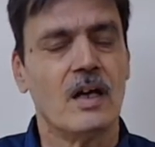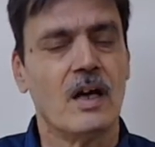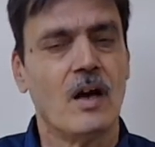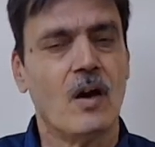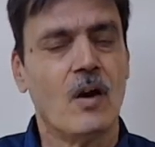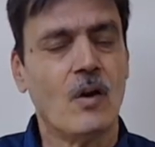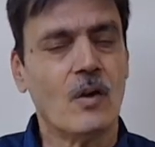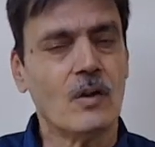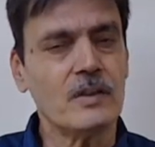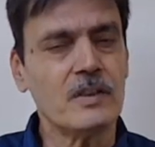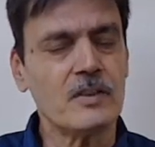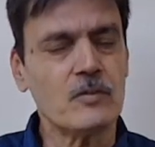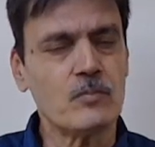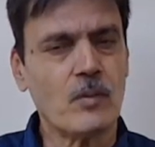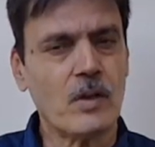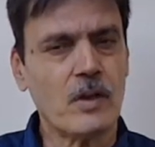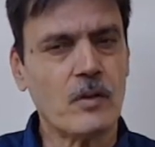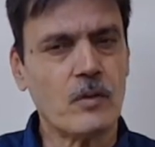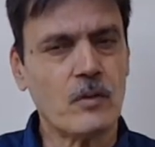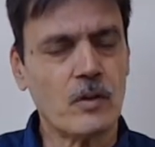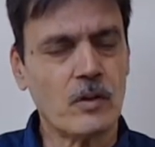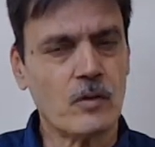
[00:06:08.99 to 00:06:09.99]
all these
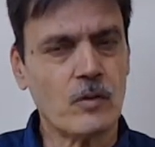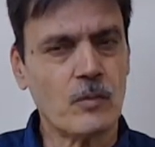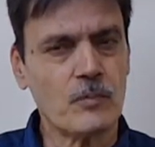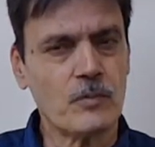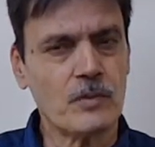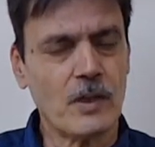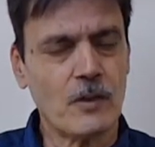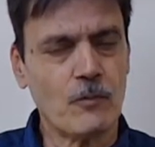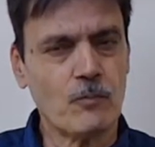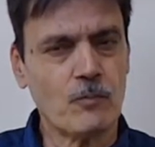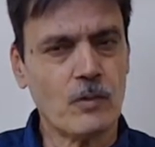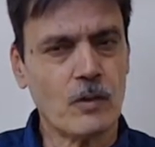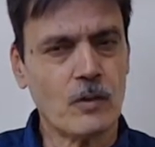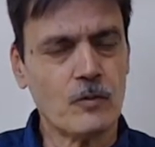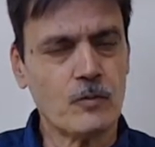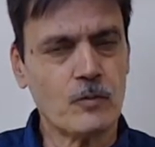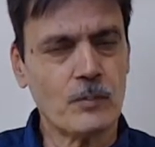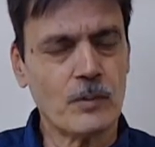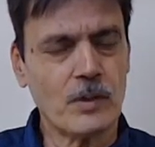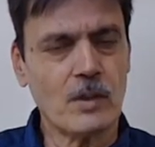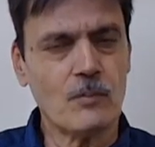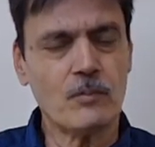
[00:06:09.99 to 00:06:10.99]
minority groups have also
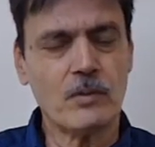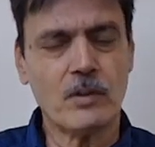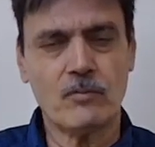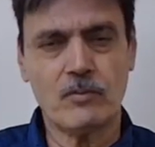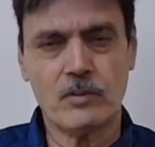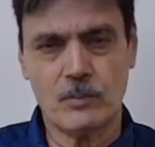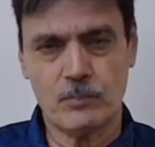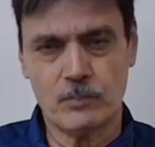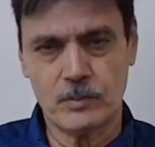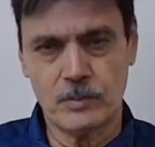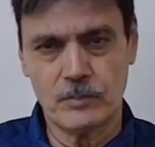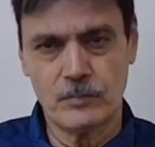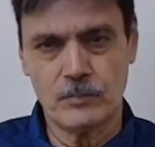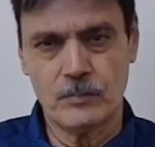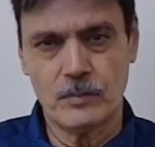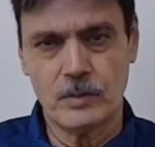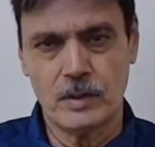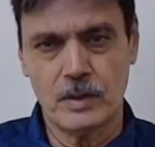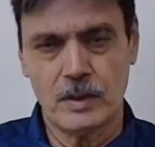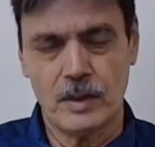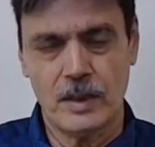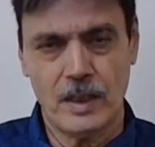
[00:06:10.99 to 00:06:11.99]
become developed
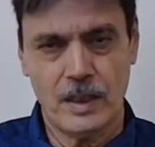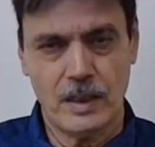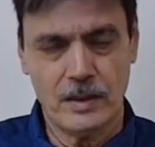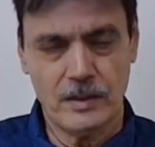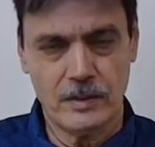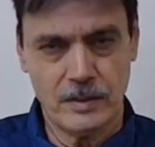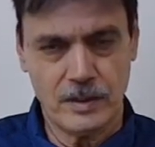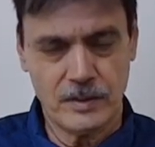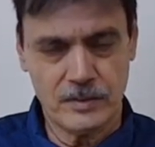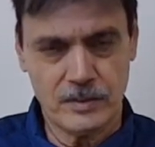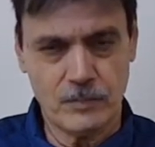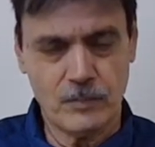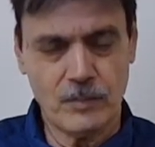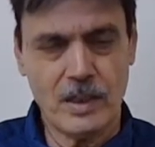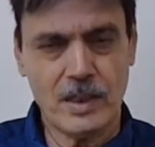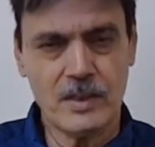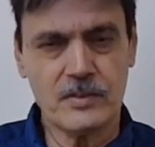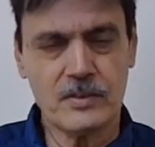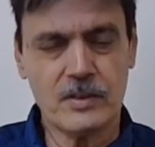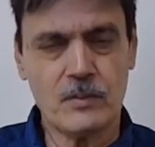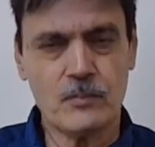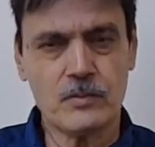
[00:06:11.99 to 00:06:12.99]
and
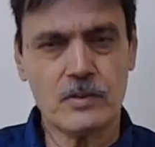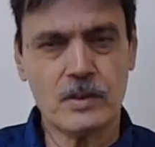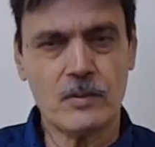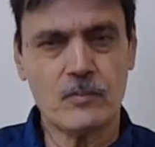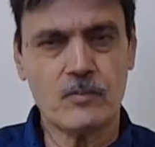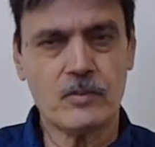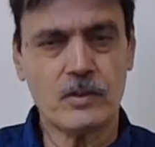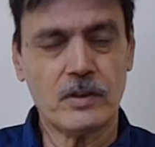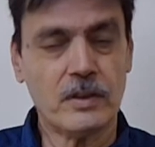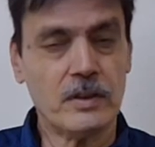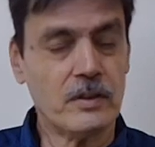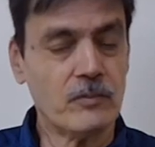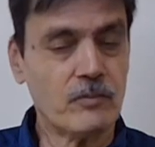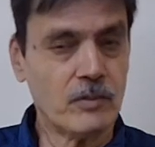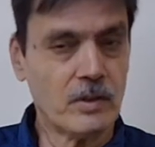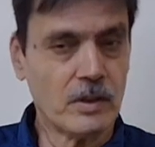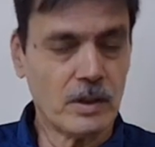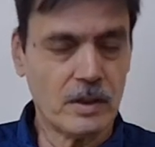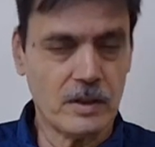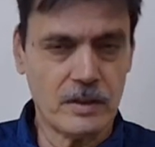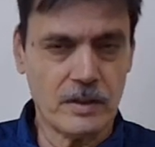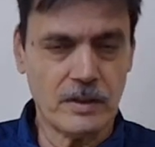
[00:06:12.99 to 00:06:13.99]
stabilized themselves in different
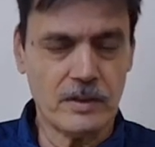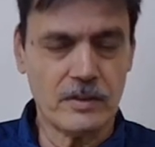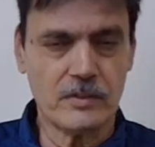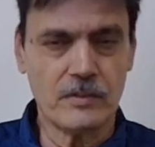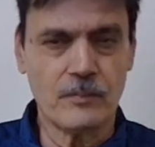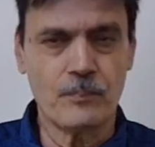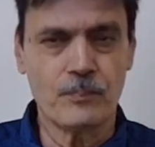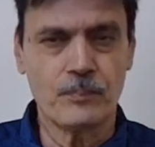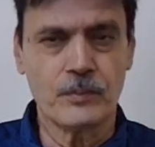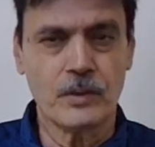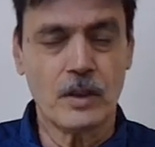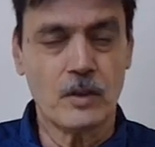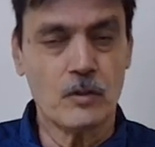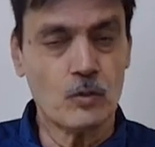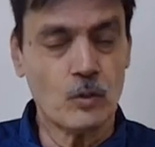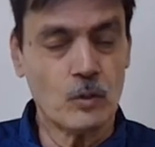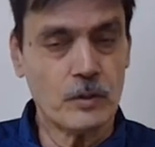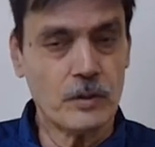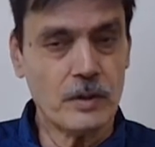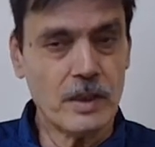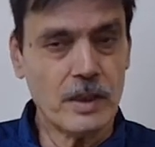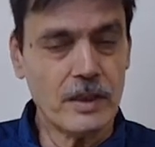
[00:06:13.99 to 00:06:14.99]
countries. So
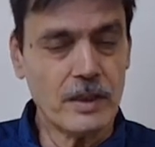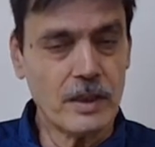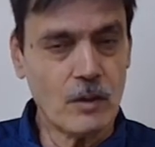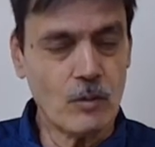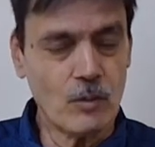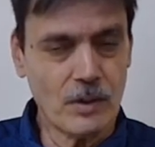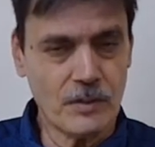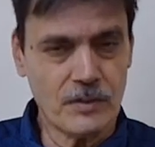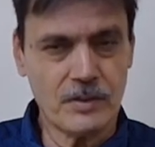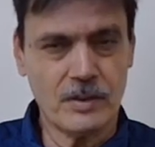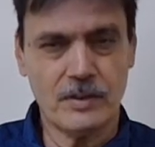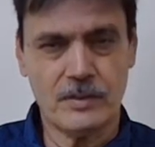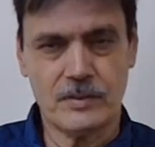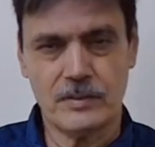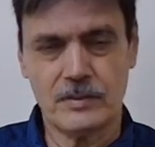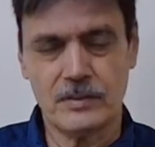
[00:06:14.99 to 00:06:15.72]
they now assert